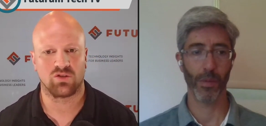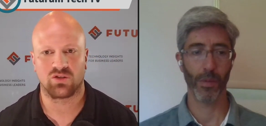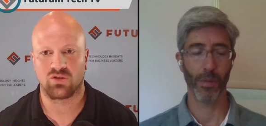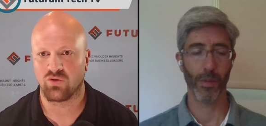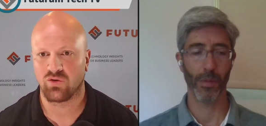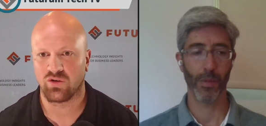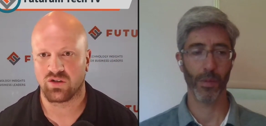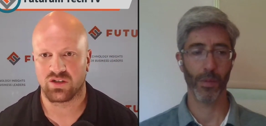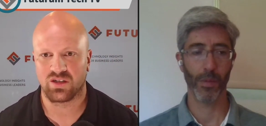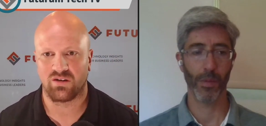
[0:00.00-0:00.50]

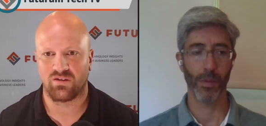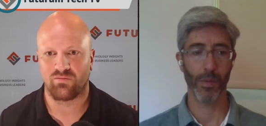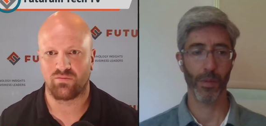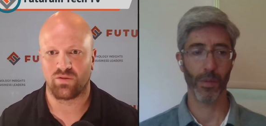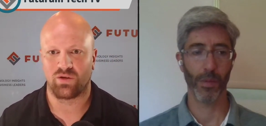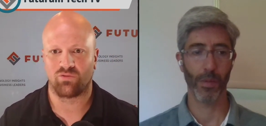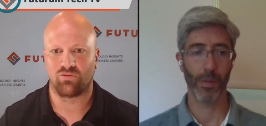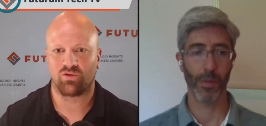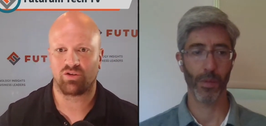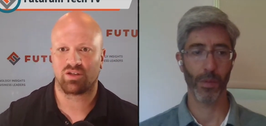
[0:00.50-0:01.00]
Speaker 1: stories that have
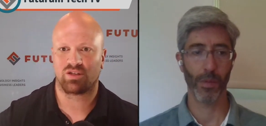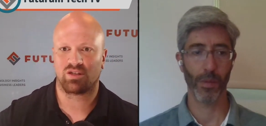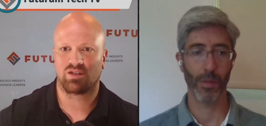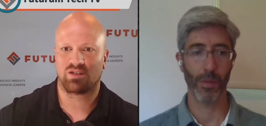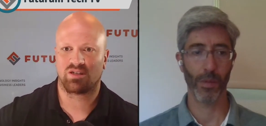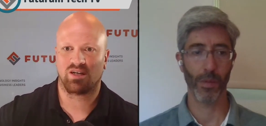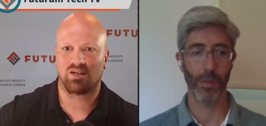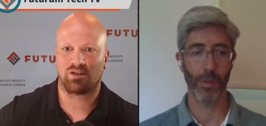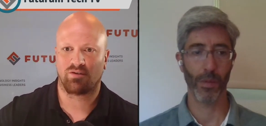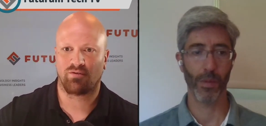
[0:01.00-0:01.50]
been really
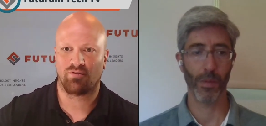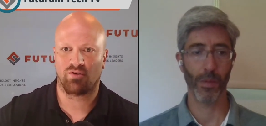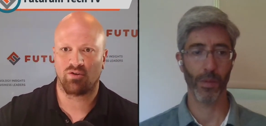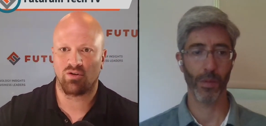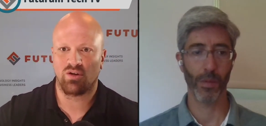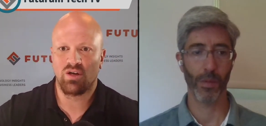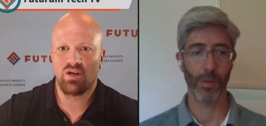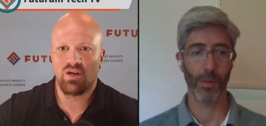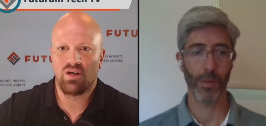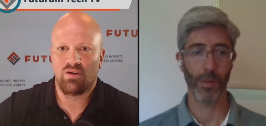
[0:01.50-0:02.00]

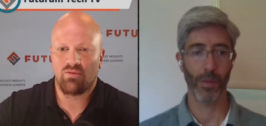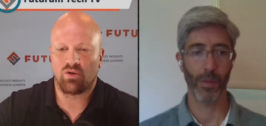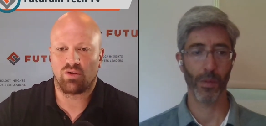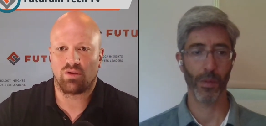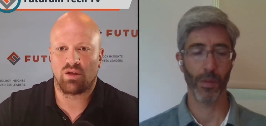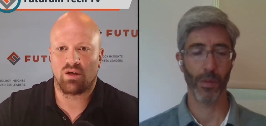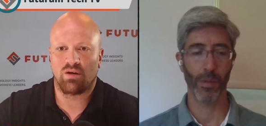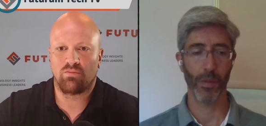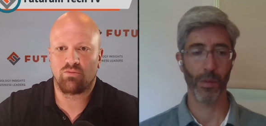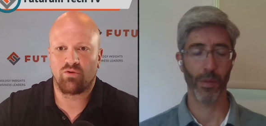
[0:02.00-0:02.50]
successful
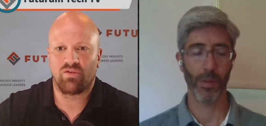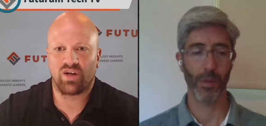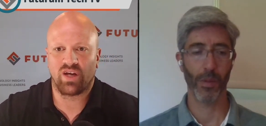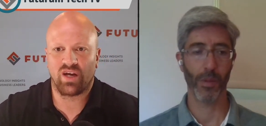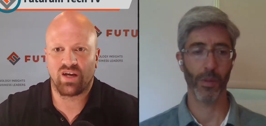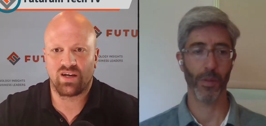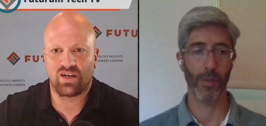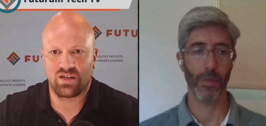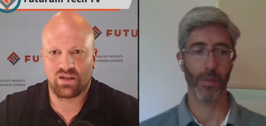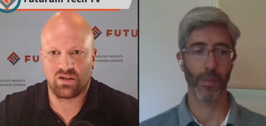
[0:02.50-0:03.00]
with moving
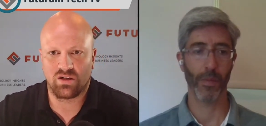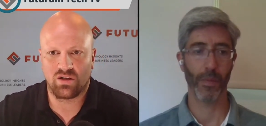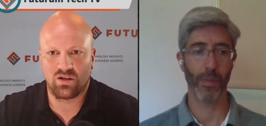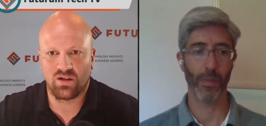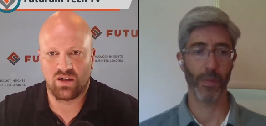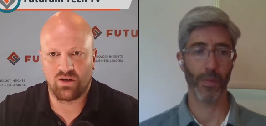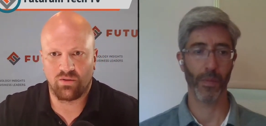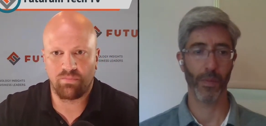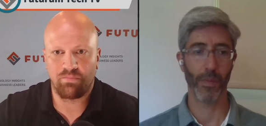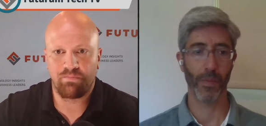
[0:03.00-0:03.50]
AI to the
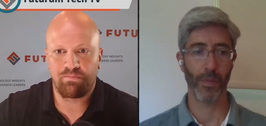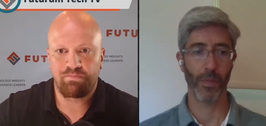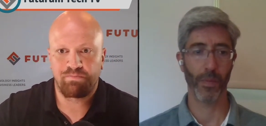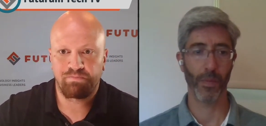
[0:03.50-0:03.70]
cloud.